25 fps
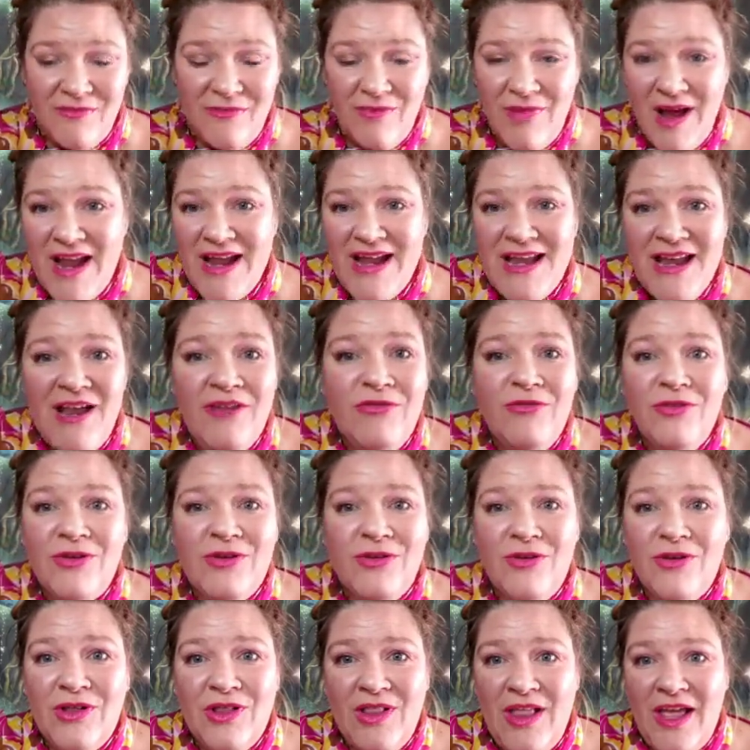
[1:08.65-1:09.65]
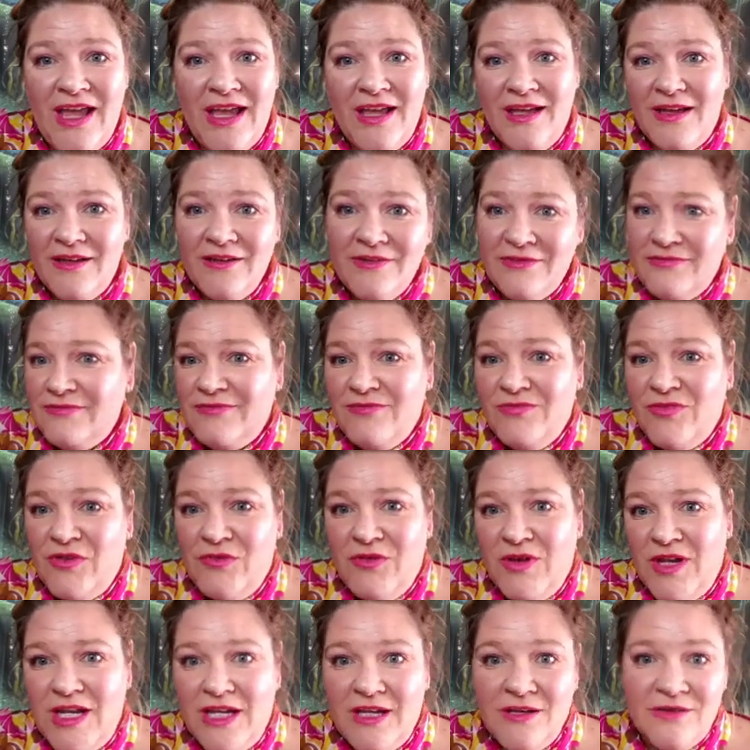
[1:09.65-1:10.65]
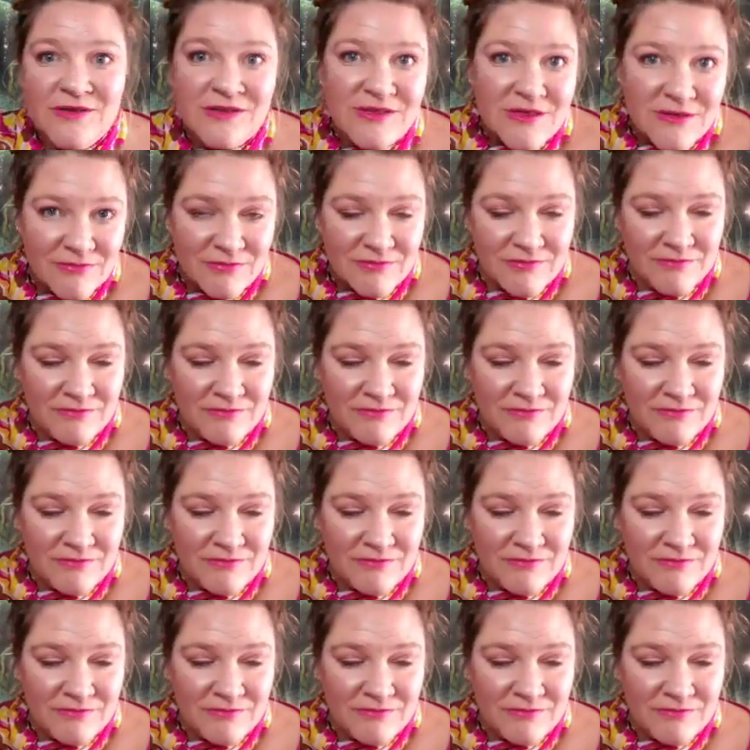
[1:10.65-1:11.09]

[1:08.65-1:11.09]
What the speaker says: mine never look like the videos.